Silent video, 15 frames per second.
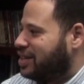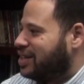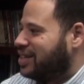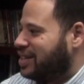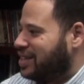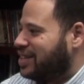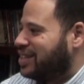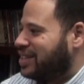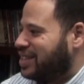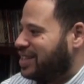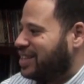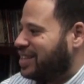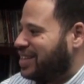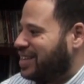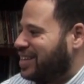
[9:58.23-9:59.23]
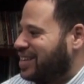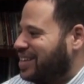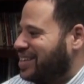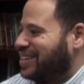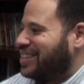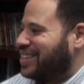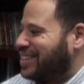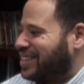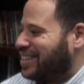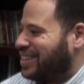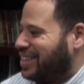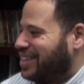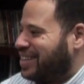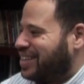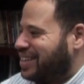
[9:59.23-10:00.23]

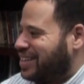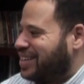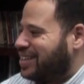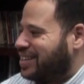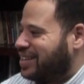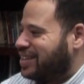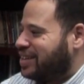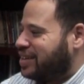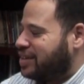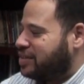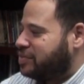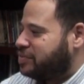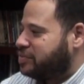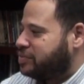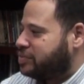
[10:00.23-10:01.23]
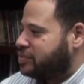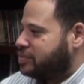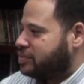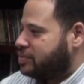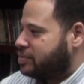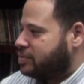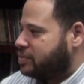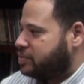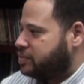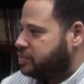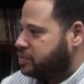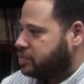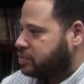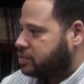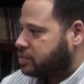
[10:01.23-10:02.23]

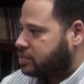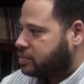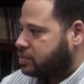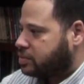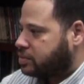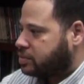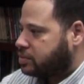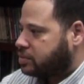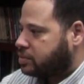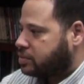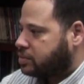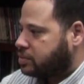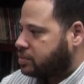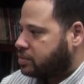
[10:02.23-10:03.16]
The person shown says nothing.